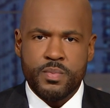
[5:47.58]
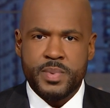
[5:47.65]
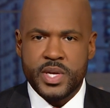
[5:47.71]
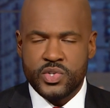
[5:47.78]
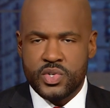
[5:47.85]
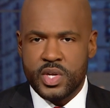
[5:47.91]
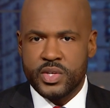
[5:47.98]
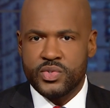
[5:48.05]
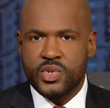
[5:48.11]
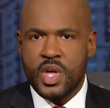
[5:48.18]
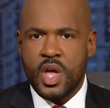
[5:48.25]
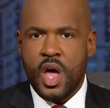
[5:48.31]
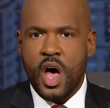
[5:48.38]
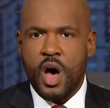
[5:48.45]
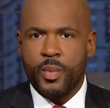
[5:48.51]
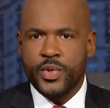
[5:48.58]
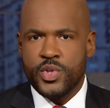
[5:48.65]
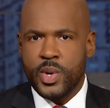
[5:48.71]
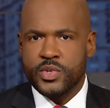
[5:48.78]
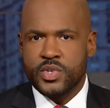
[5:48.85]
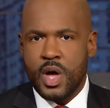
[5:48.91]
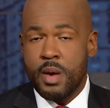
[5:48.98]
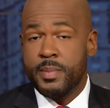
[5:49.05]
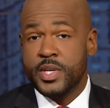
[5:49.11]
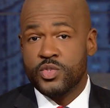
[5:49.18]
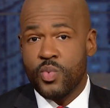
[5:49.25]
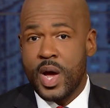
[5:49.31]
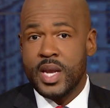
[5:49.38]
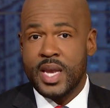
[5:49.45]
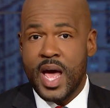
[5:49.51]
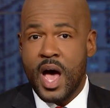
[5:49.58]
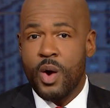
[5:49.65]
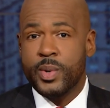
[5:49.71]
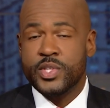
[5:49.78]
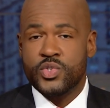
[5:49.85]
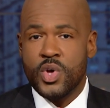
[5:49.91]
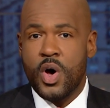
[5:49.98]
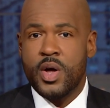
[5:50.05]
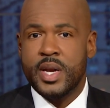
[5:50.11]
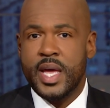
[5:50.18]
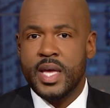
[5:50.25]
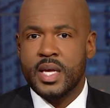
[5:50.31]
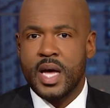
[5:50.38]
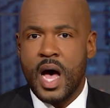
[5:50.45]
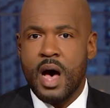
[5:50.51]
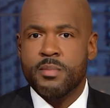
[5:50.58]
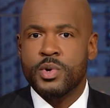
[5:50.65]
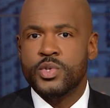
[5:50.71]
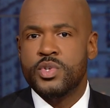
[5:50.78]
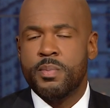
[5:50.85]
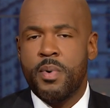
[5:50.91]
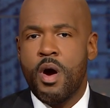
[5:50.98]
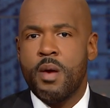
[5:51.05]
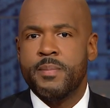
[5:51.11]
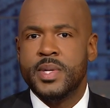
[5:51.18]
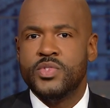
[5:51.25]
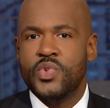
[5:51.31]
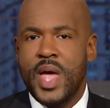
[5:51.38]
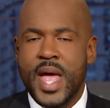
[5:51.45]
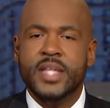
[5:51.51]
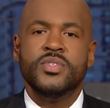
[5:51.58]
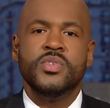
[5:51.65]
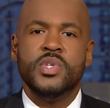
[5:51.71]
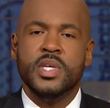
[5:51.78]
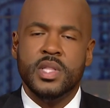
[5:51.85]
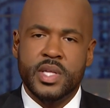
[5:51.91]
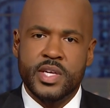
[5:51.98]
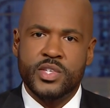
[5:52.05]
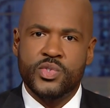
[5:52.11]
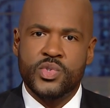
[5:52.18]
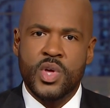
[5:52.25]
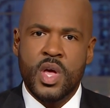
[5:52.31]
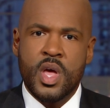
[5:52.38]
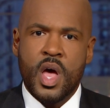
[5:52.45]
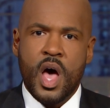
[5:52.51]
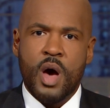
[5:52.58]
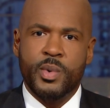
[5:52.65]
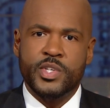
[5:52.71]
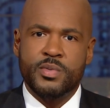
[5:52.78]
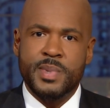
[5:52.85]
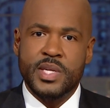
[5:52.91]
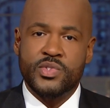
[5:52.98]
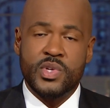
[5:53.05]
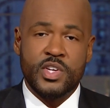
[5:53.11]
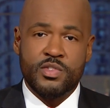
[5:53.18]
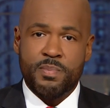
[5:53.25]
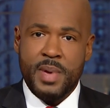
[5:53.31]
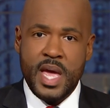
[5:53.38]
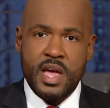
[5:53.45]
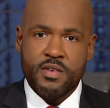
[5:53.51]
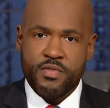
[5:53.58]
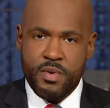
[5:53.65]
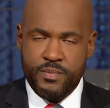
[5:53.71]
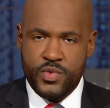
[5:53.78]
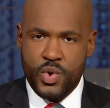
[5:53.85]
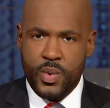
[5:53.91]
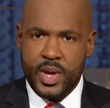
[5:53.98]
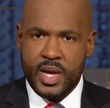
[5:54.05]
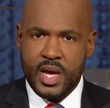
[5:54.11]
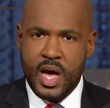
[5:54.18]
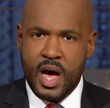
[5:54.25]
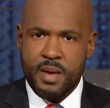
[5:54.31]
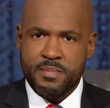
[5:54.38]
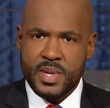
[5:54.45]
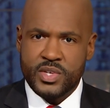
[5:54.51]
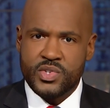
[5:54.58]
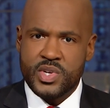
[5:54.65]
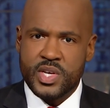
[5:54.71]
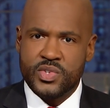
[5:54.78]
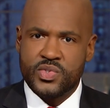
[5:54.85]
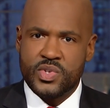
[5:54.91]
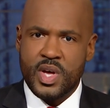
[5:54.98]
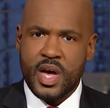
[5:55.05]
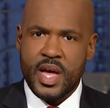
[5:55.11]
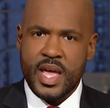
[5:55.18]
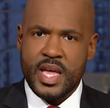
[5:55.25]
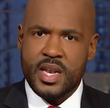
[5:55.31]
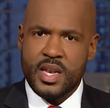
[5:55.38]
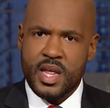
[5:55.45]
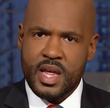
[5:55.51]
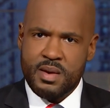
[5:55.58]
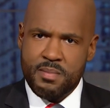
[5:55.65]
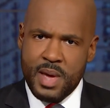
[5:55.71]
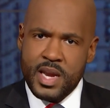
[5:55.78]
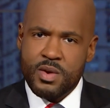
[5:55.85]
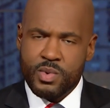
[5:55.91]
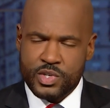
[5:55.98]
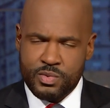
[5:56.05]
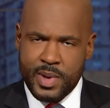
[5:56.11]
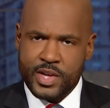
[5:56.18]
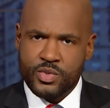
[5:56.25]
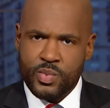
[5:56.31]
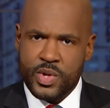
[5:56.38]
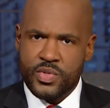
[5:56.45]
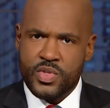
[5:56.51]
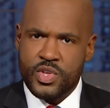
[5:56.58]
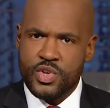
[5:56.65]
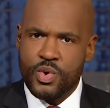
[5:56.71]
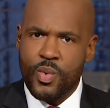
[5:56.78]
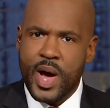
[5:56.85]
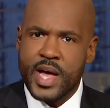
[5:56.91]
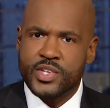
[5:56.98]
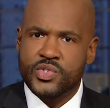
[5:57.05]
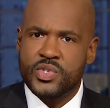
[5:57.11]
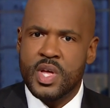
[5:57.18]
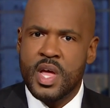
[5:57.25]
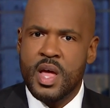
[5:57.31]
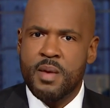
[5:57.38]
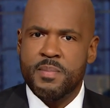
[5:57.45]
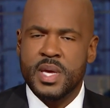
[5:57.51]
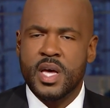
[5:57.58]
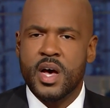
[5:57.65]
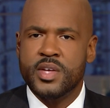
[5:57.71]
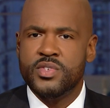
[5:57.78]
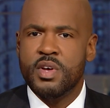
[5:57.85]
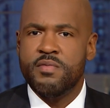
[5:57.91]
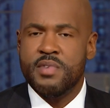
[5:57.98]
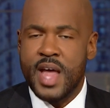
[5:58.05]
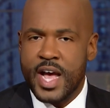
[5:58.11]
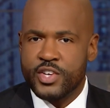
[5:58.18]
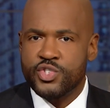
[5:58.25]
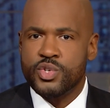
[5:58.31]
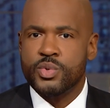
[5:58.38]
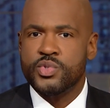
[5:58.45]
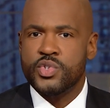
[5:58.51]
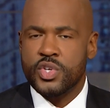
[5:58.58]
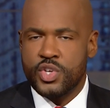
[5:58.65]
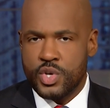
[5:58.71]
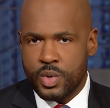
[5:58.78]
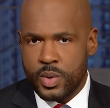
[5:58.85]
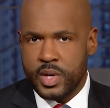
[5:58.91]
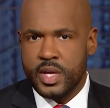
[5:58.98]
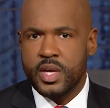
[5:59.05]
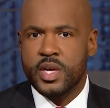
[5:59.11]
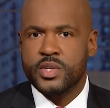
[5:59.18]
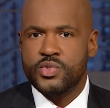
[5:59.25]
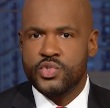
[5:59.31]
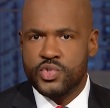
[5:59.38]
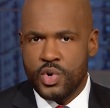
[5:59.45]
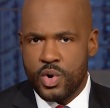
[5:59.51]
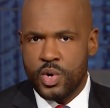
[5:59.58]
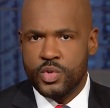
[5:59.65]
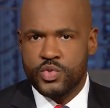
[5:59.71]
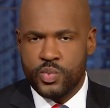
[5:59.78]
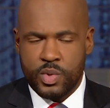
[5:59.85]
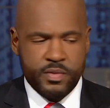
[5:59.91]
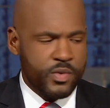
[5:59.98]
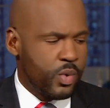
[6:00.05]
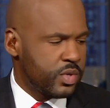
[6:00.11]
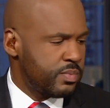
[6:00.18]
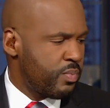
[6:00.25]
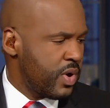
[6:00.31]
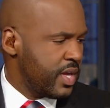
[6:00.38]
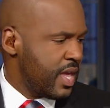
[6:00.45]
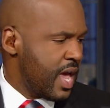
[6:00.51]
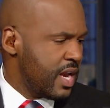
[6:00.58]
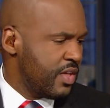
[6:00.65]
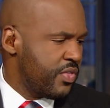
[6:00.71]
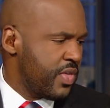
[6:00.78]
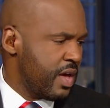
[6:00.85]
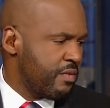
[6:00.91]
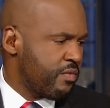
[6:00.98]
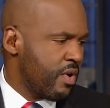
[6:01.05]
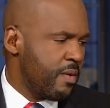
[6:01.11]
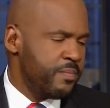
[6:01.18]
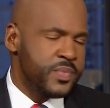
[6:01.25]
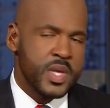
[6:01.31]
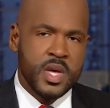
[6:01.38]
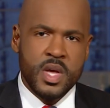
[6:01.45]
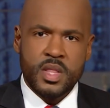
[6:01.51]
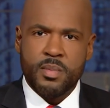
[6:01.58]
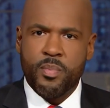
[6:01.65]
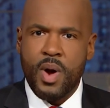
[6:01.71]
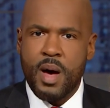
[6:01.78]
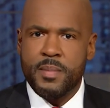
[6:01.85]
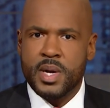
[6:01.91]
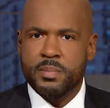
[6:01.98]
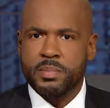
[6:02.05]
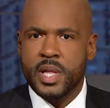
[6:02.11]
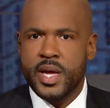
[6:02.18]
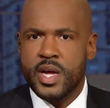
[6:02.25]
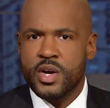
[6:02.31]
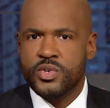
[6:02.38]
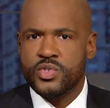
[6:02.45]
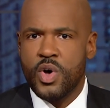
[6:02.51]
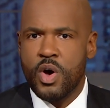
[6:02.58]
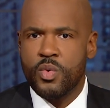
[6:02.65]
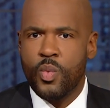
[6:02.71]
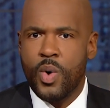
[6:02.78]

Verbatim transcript: do business uh, with U.S. companies. Right now, it's on a Commerce Department entity list, uh, which means that it's banned from doing uh, business uh, in, in many respects with the U.S. because of national security concerns. We'll, of course, bring you anything from the prominent players